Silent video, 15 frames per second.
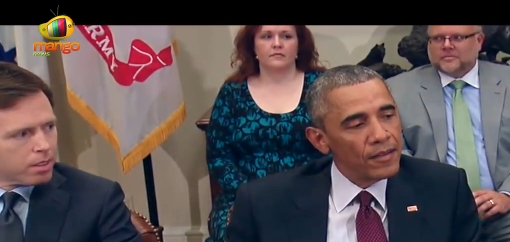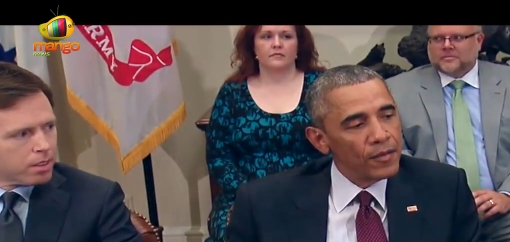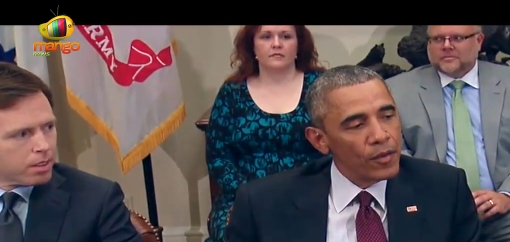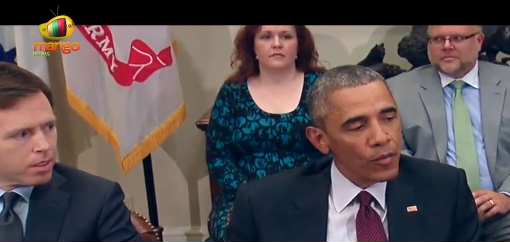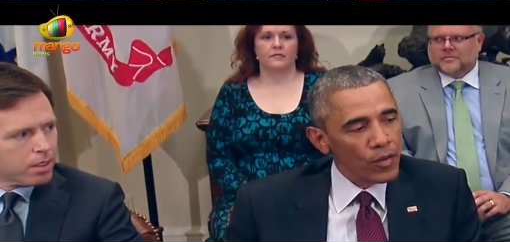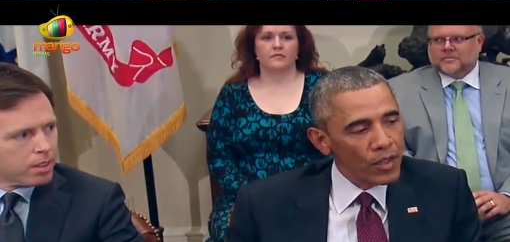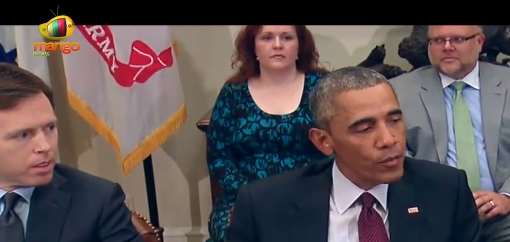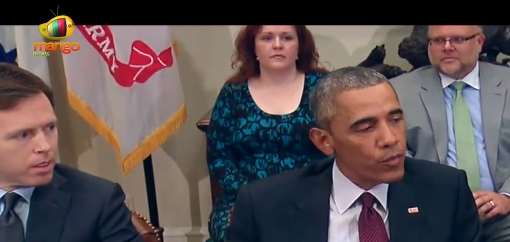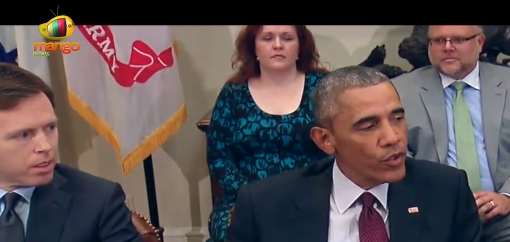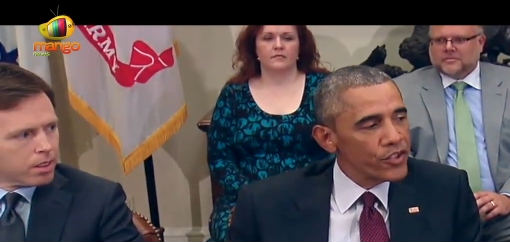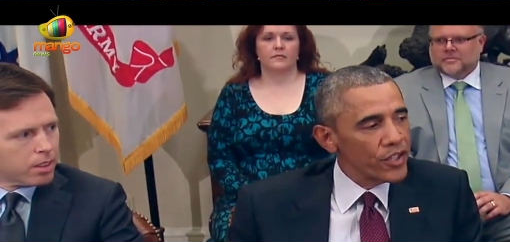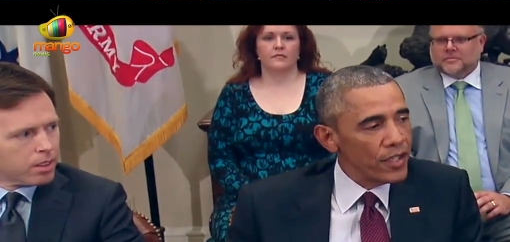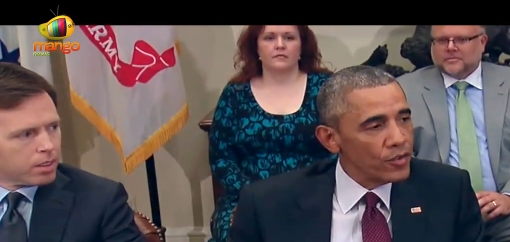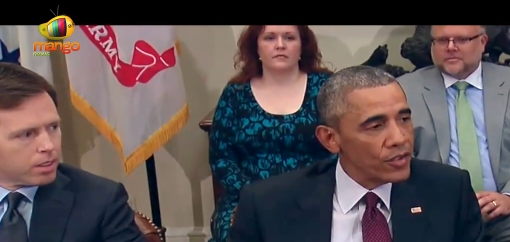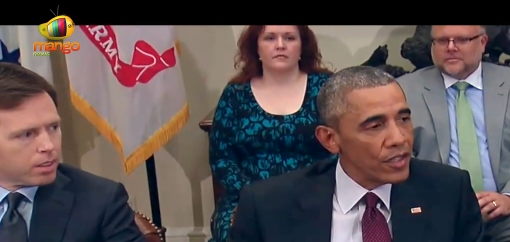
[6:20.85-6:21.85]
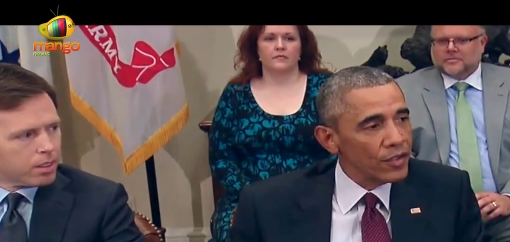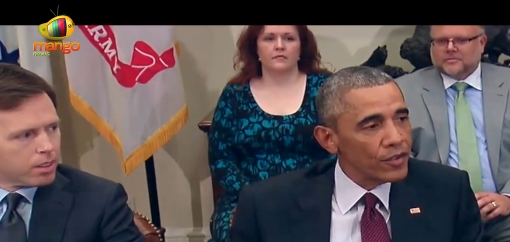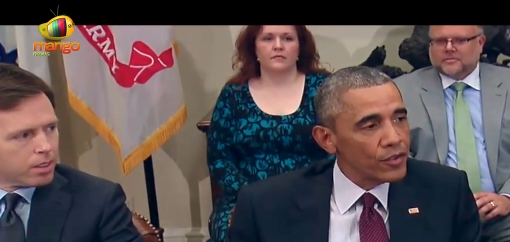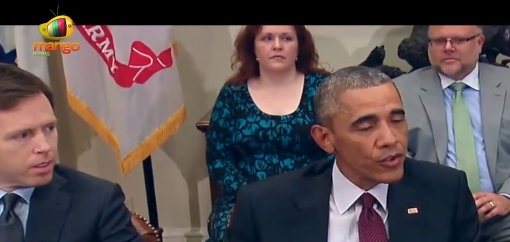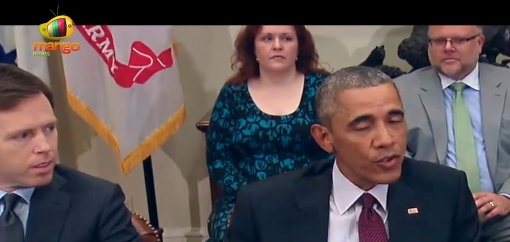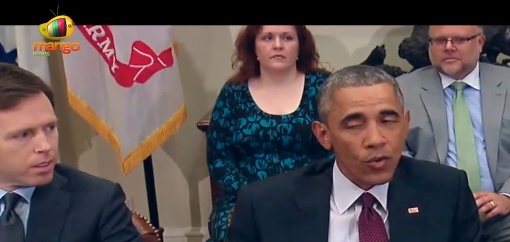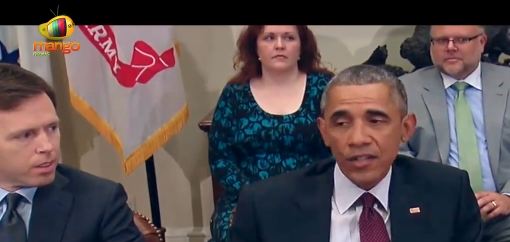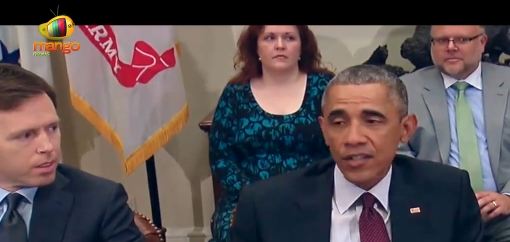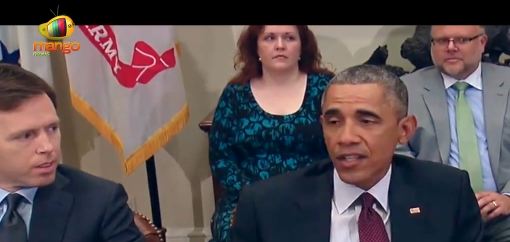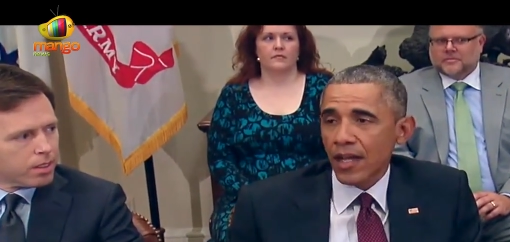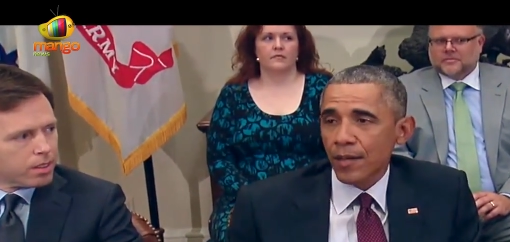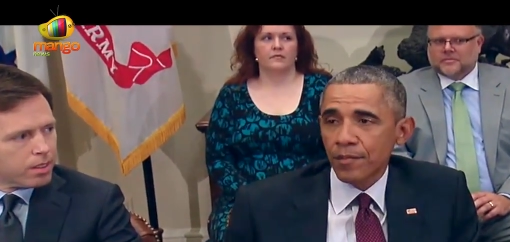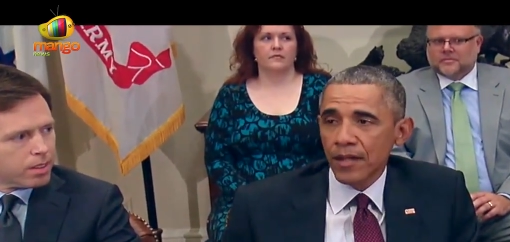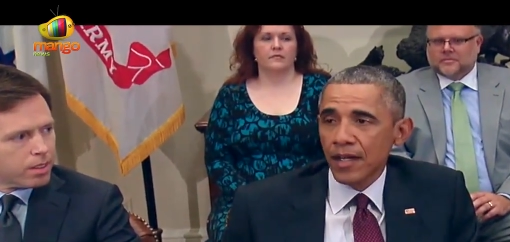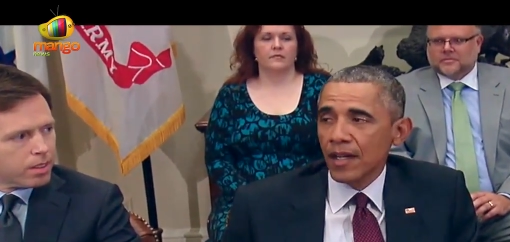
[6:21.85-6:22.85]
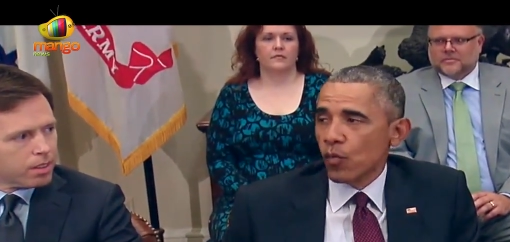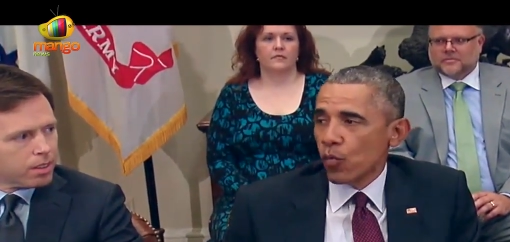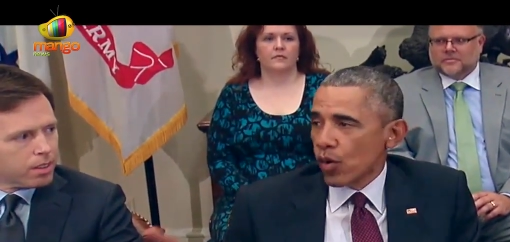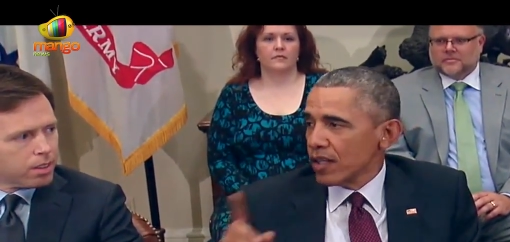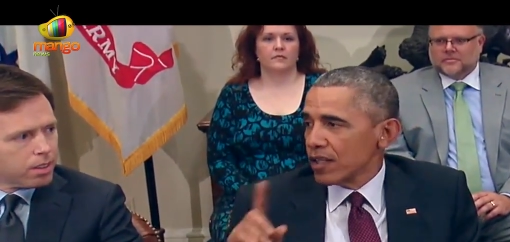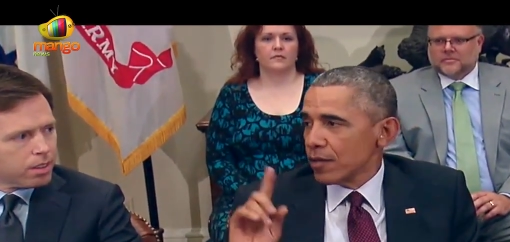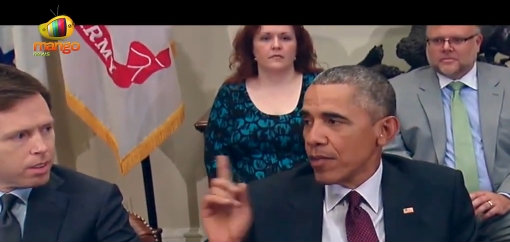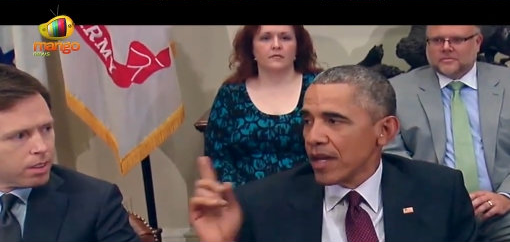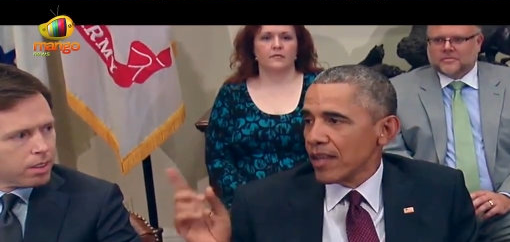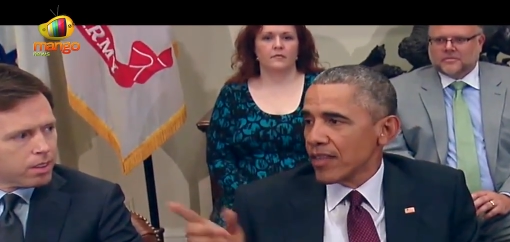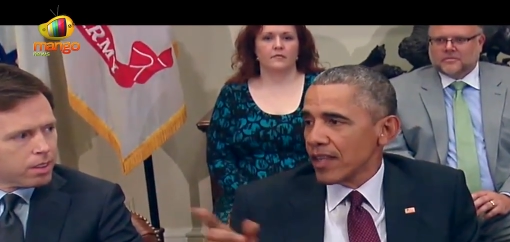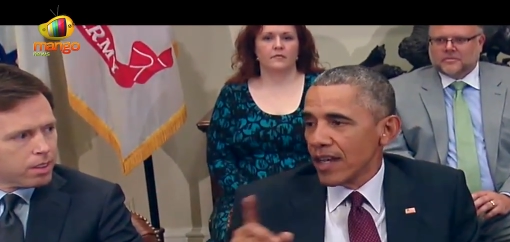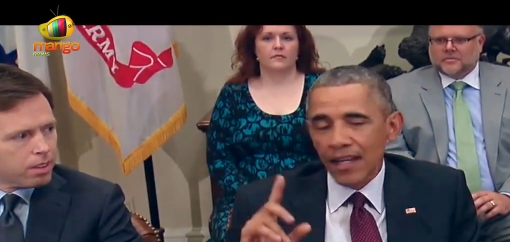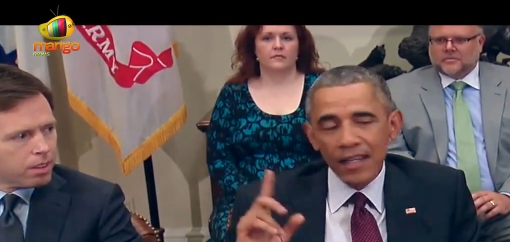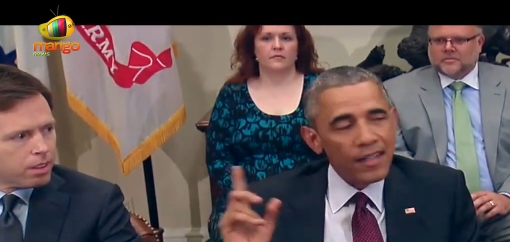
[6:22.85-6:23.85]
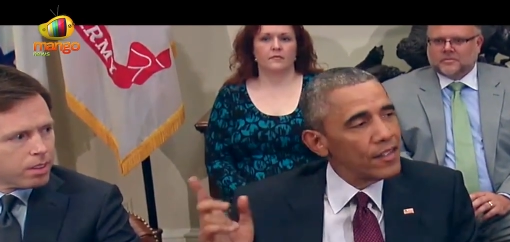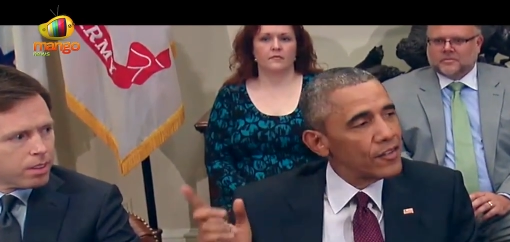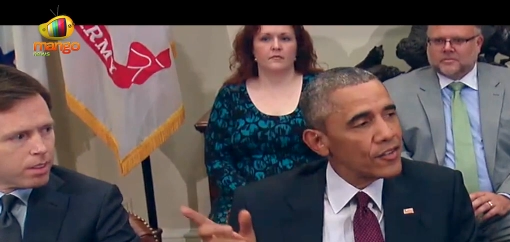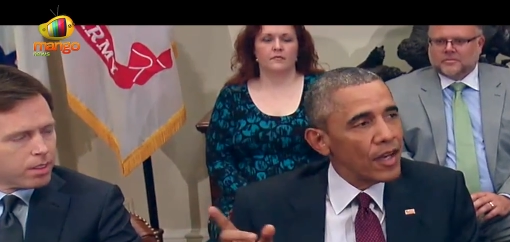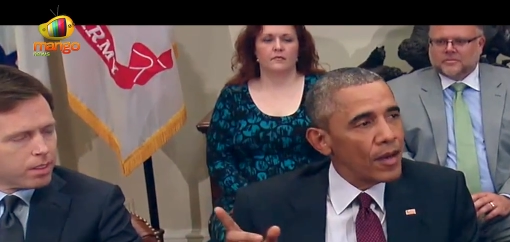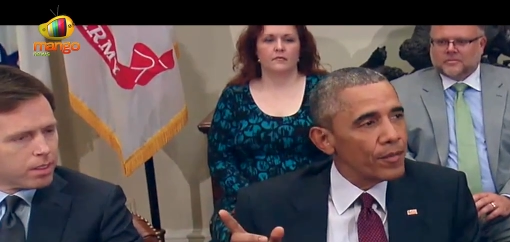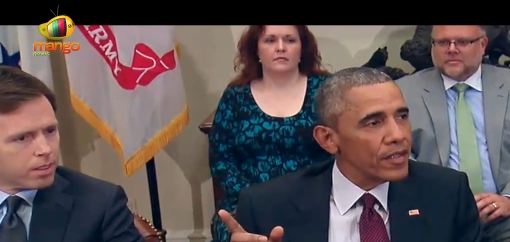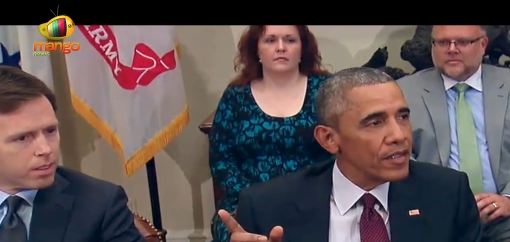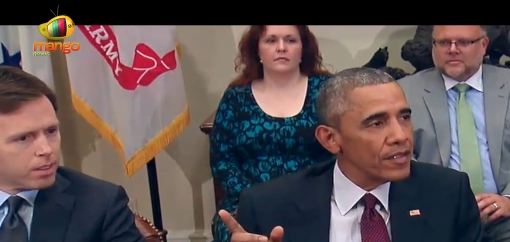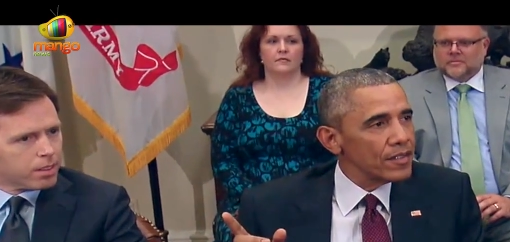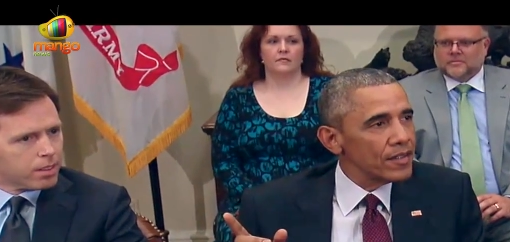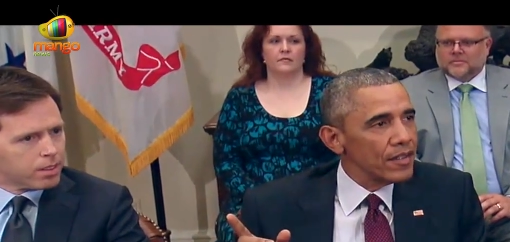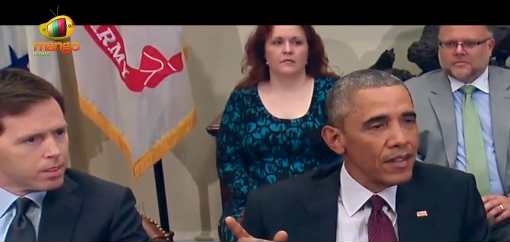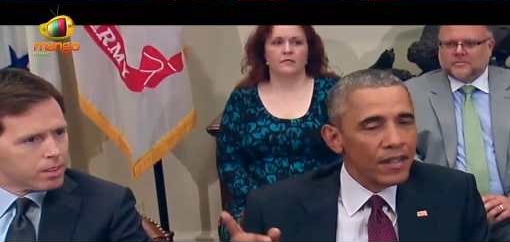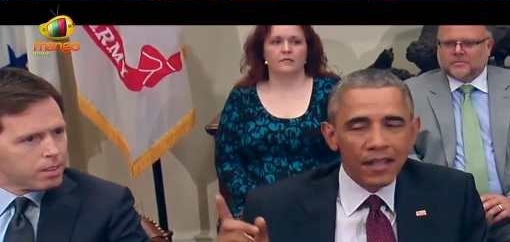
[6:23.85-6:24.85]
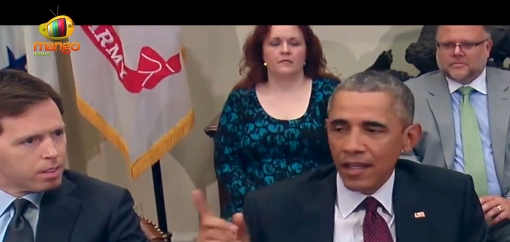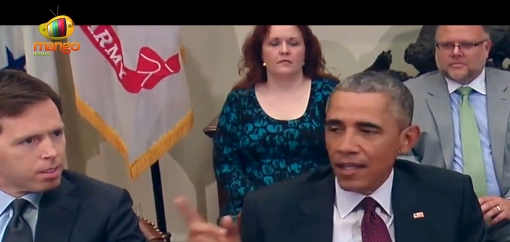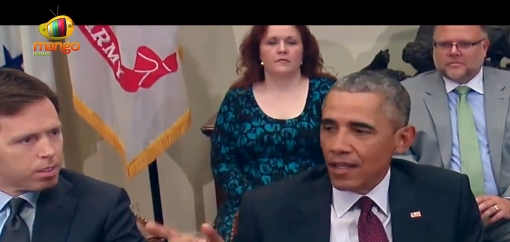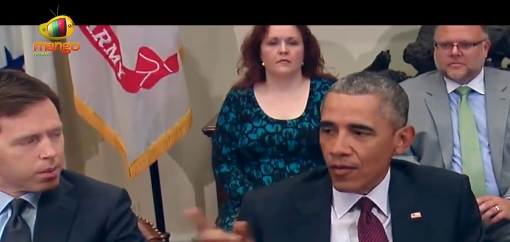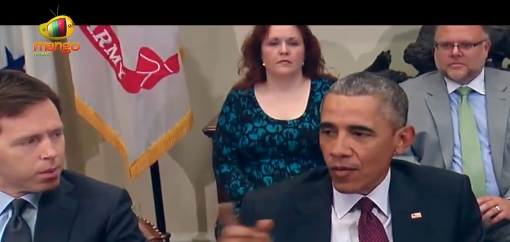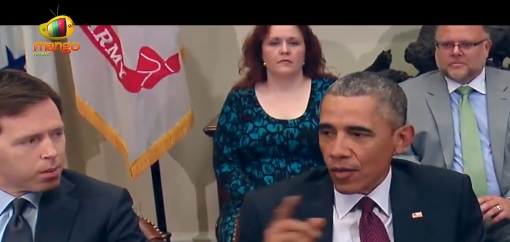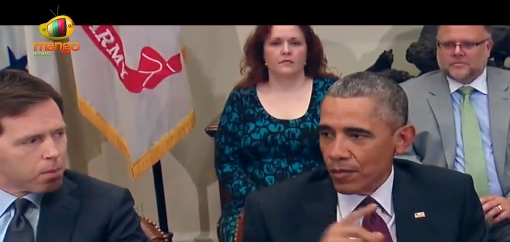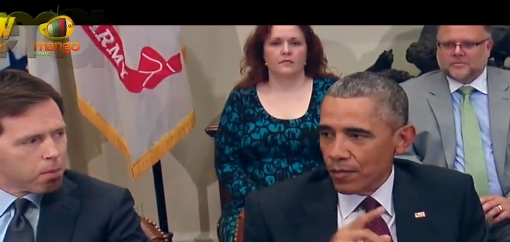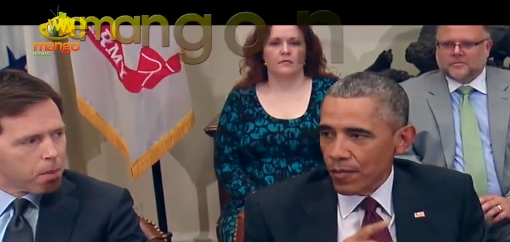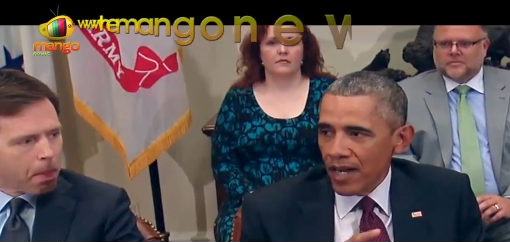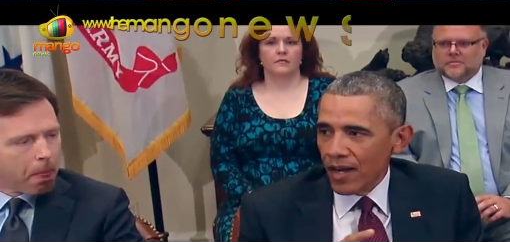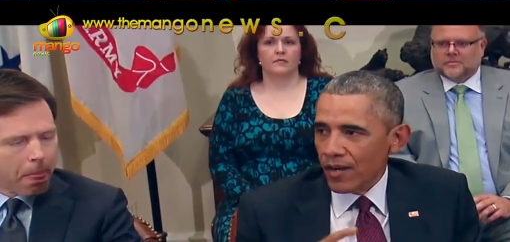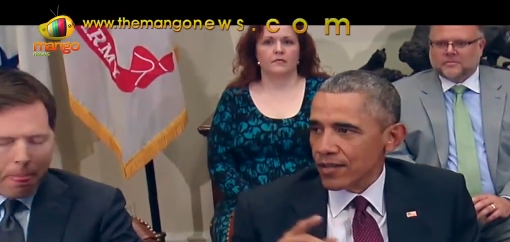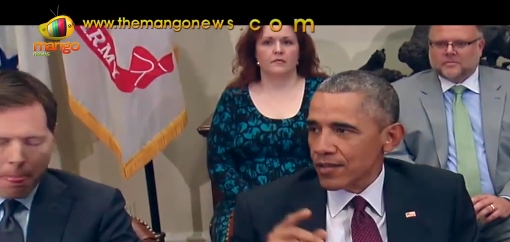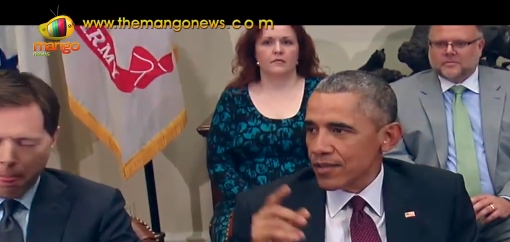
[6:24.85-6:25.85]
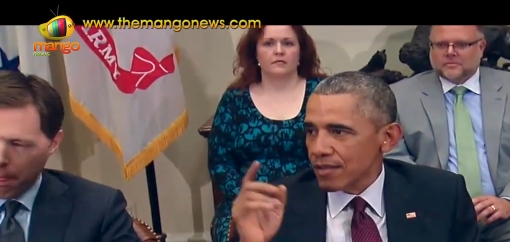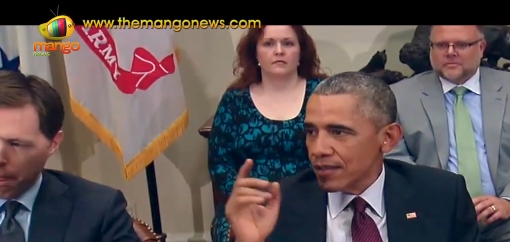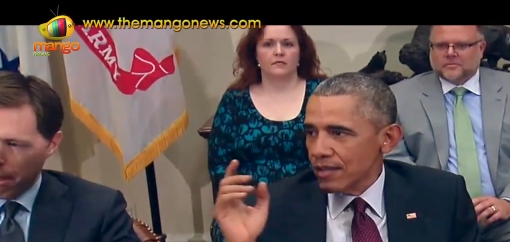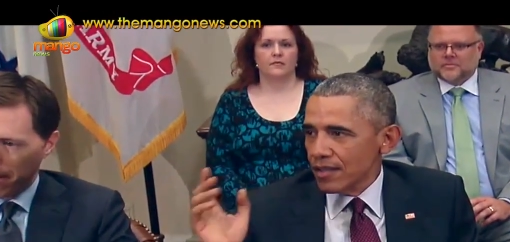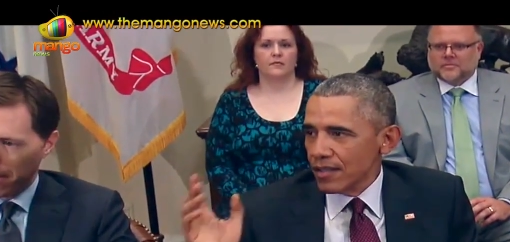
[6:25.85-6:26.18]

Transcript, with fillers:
Speaker 1: We really appreciate you telling your stories. And I'm willing to bet that any of these companies or the mayors